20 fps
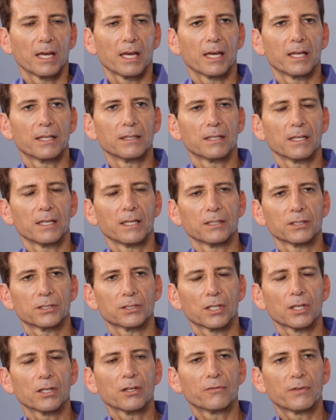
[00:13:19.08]
And
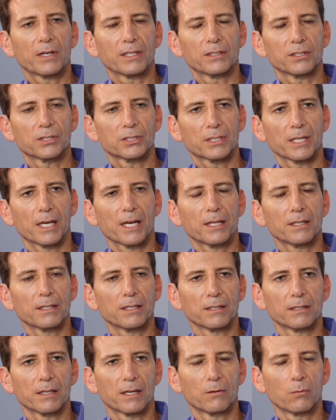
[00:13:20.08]
instead of
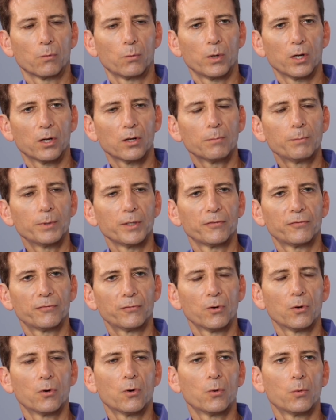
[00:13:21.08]
understanding that well
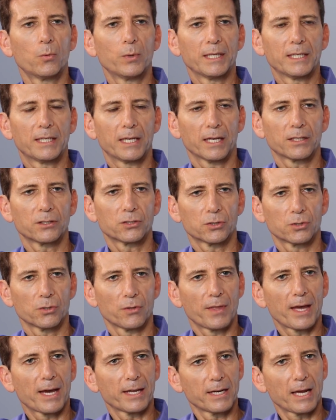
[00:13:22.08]
before we get to
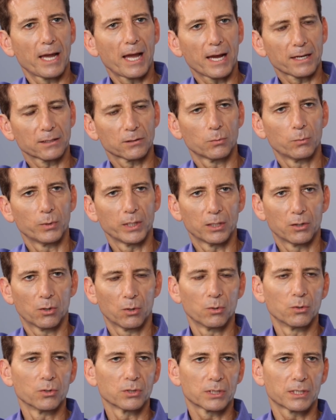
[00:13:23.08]
that act we
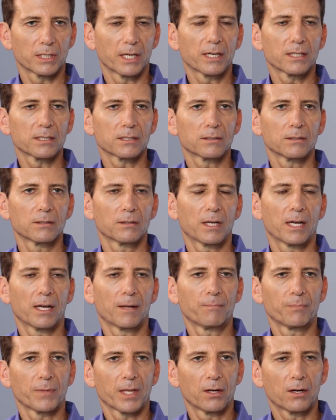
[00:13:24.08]
call sex,
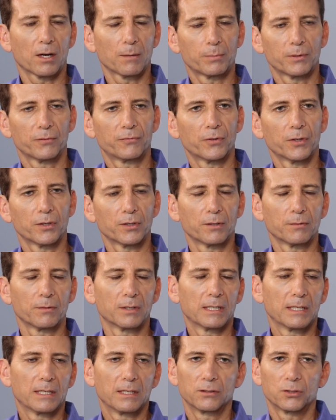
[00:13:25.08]
and I prefer
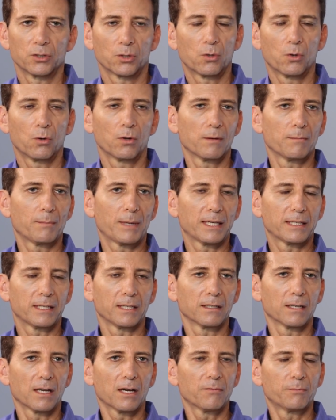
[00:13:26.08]
to call it
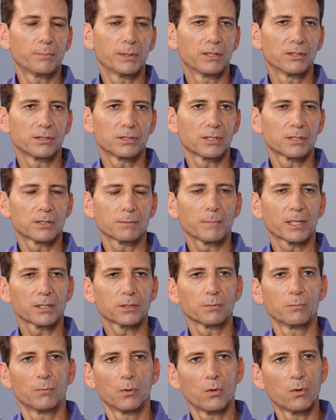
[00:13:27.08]
making love, because it's
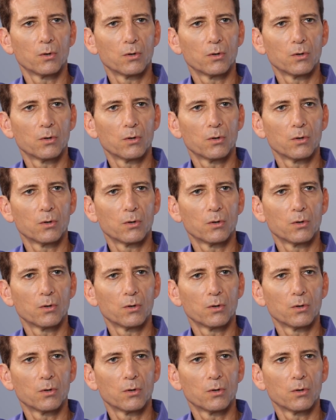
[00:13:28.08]
much